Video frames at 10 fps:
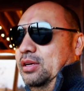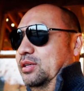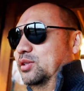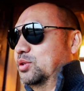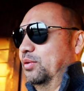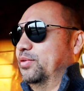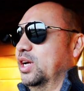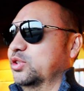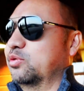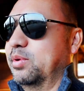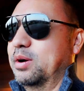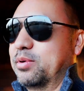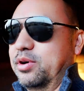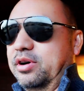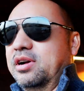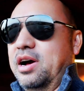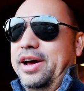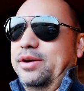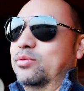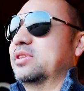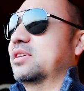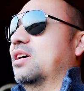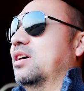So if you guys remember, I was